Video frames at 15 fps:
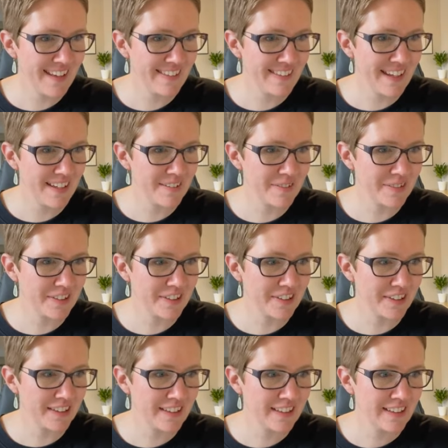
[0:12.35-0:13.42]
and then
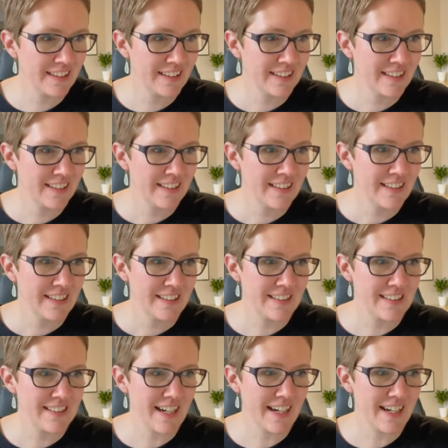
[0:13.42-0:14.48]
we'll
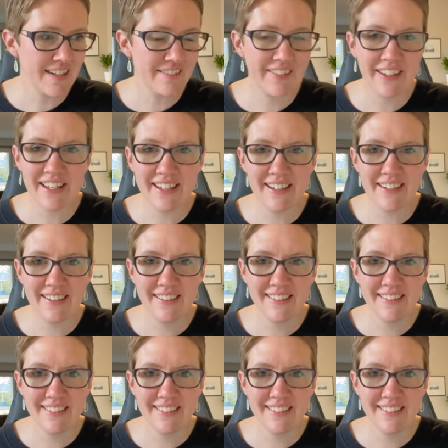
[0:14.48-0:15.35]
dive in